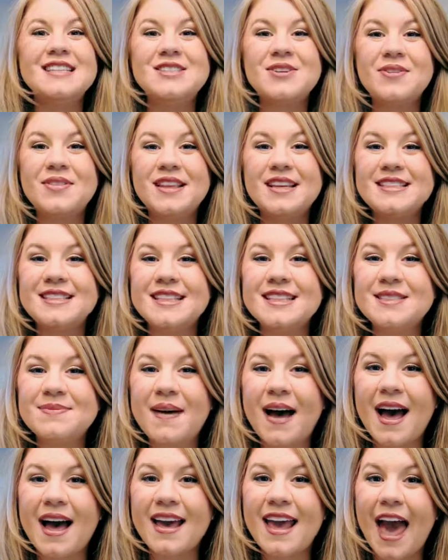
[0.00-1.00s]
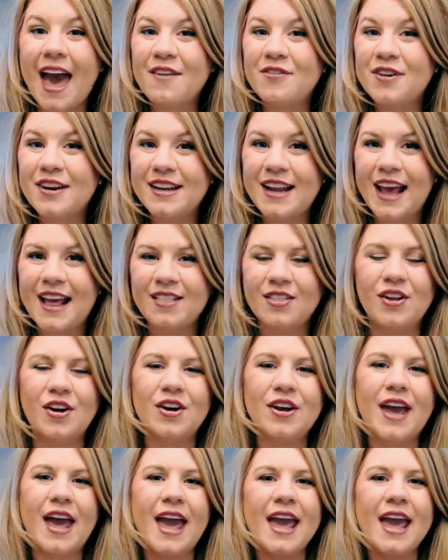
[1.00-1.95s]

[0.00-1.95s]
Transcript: So this is my everyday look,